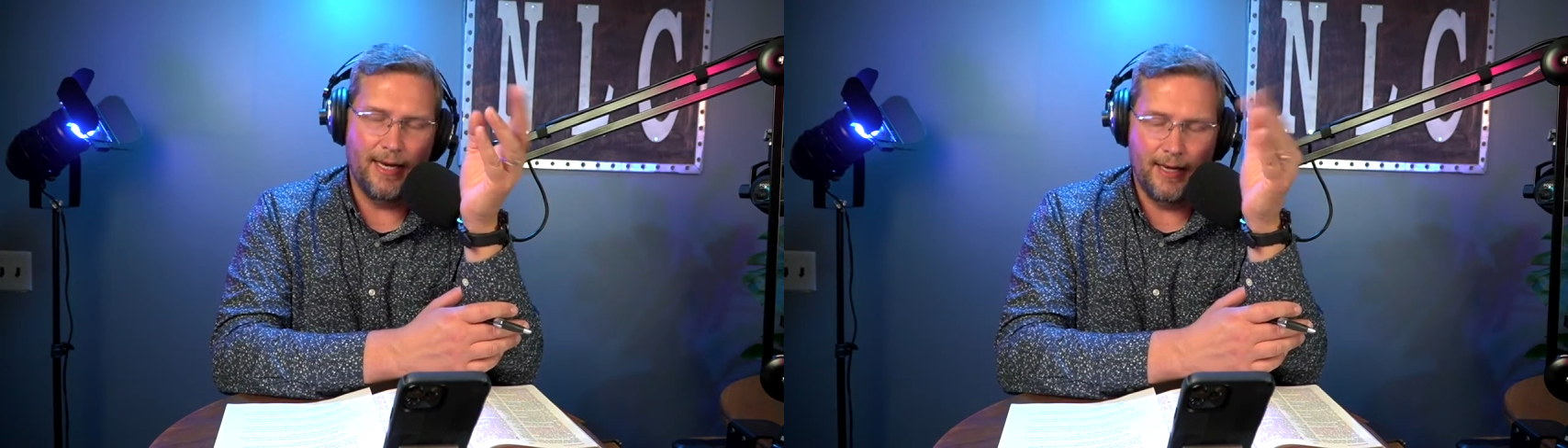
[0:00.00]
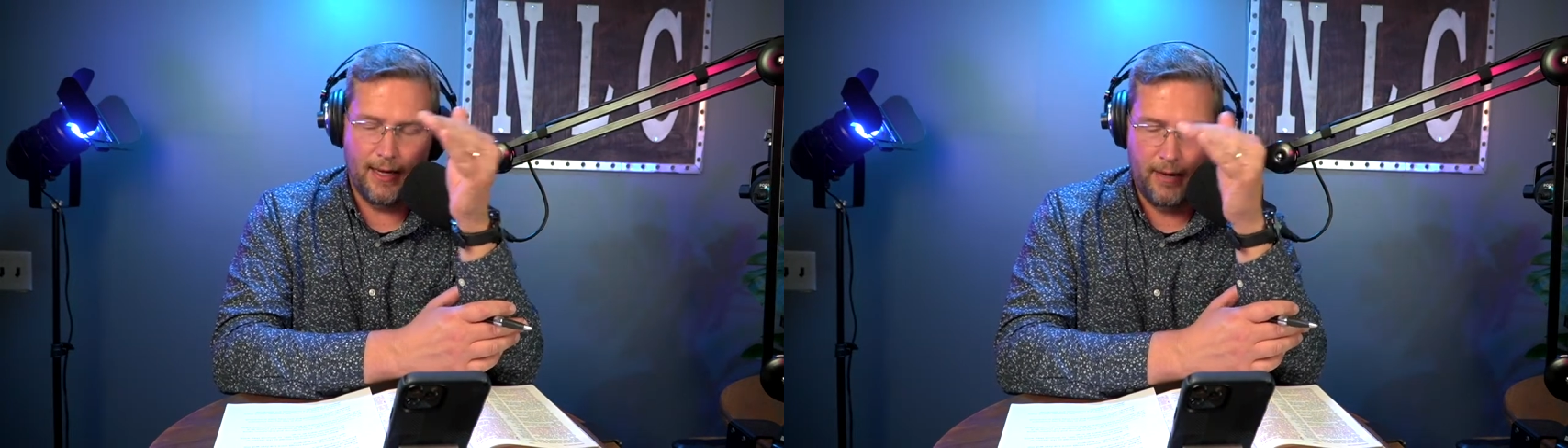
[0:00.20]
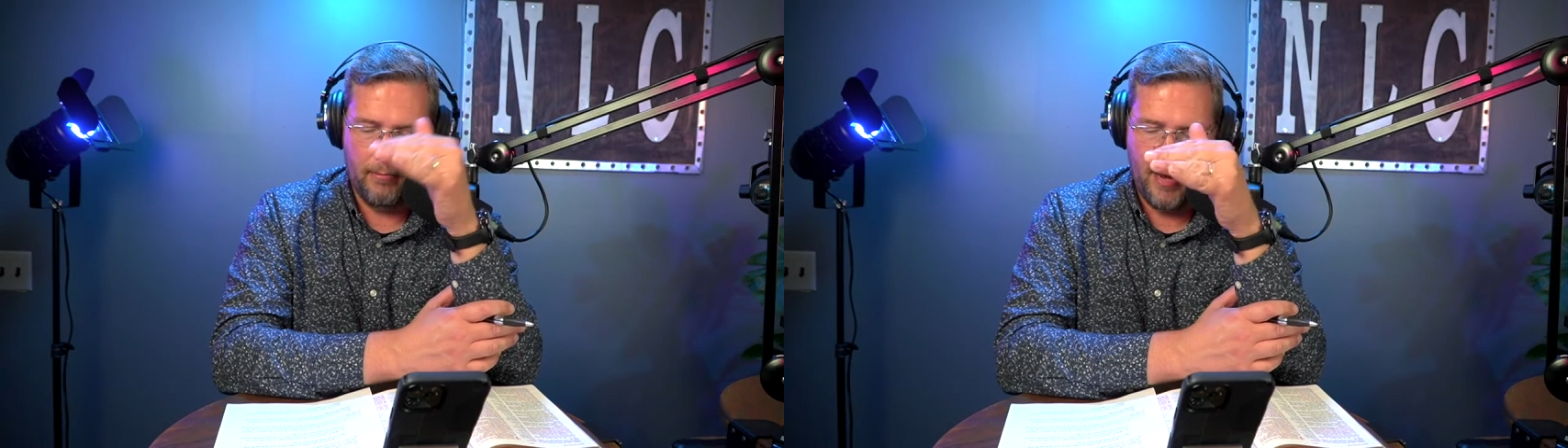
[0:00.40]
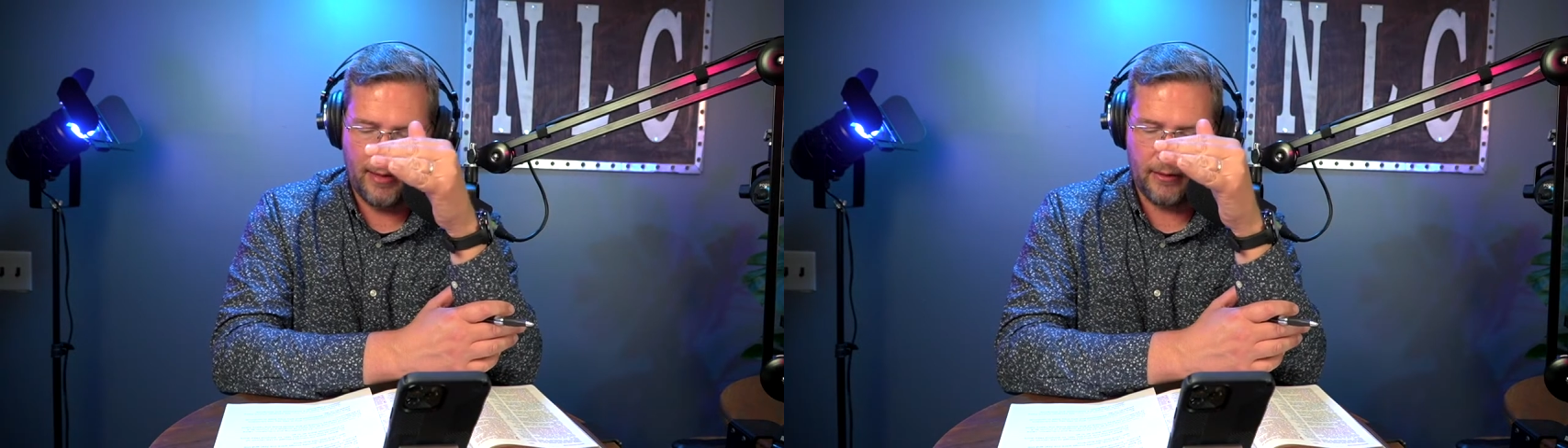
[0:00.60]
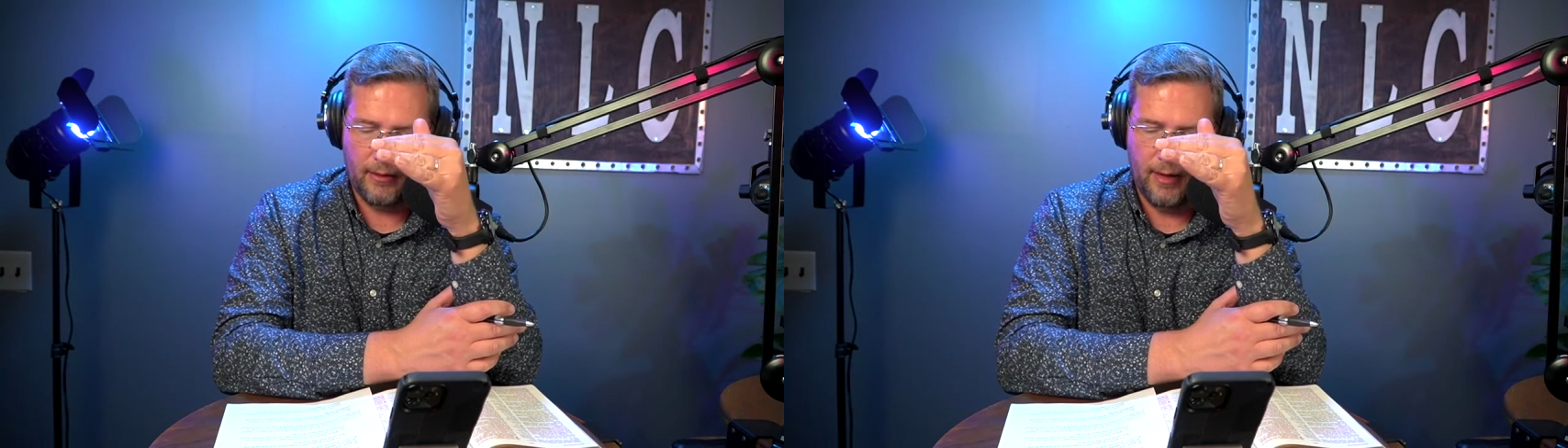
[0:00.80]
and came
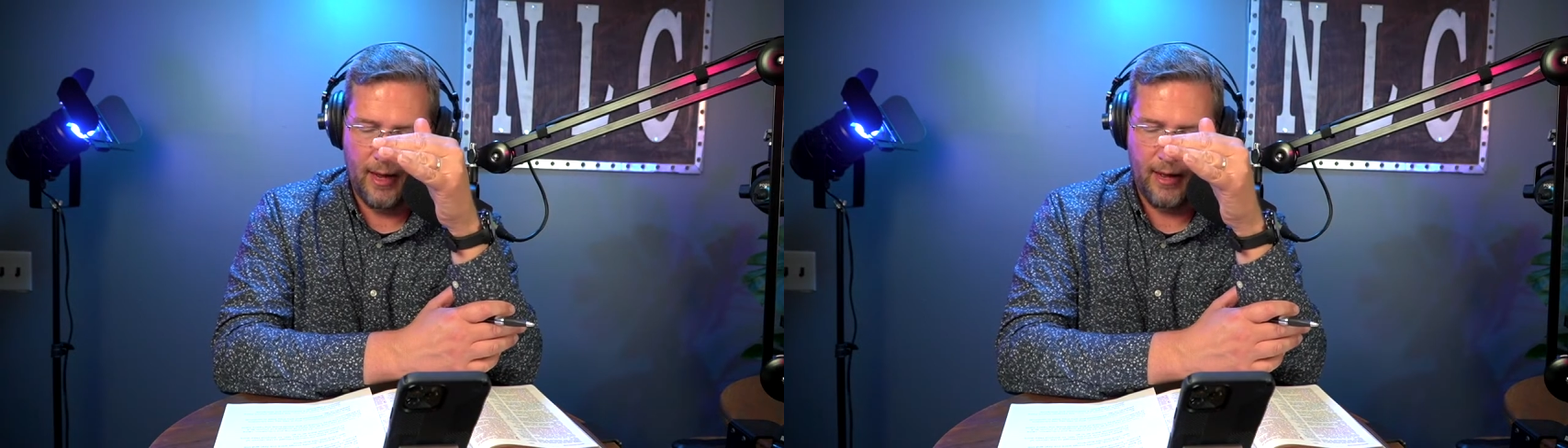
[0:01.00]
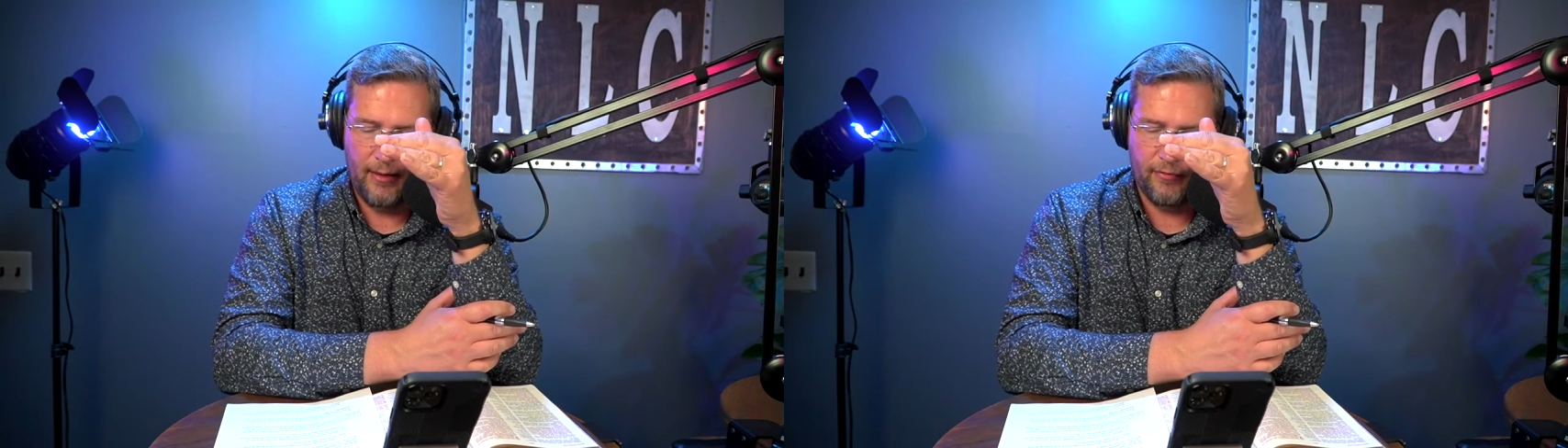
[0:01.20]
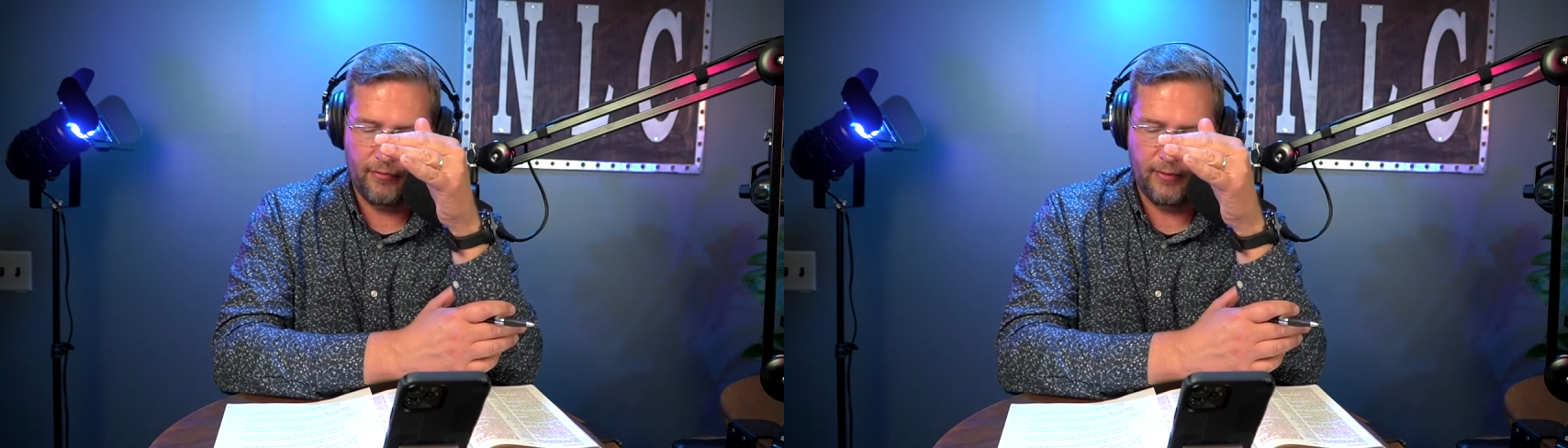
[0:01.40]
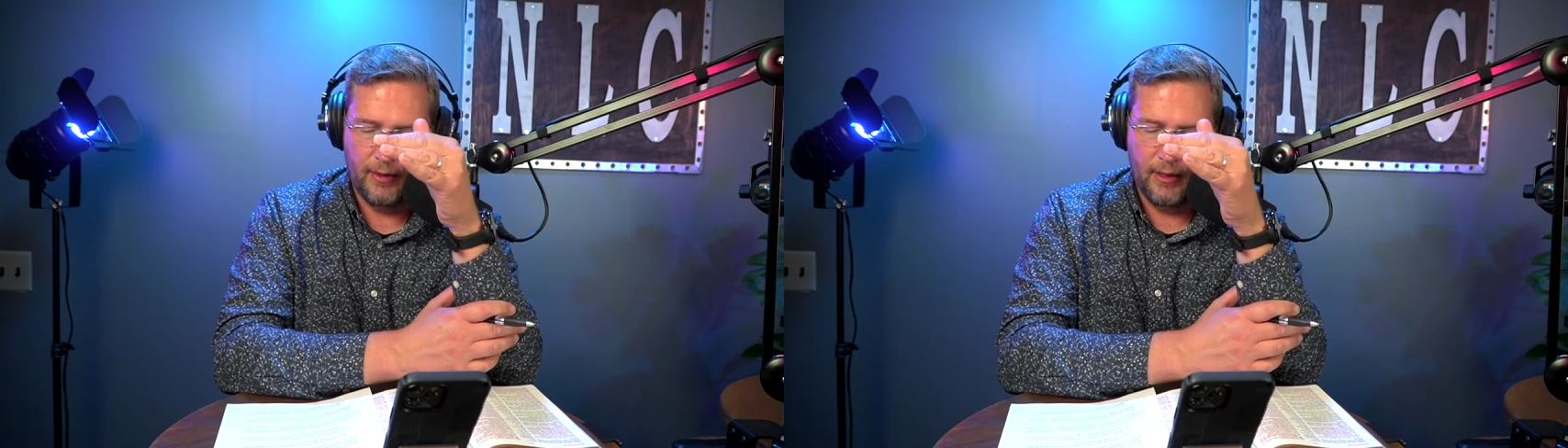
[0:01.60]
back to life.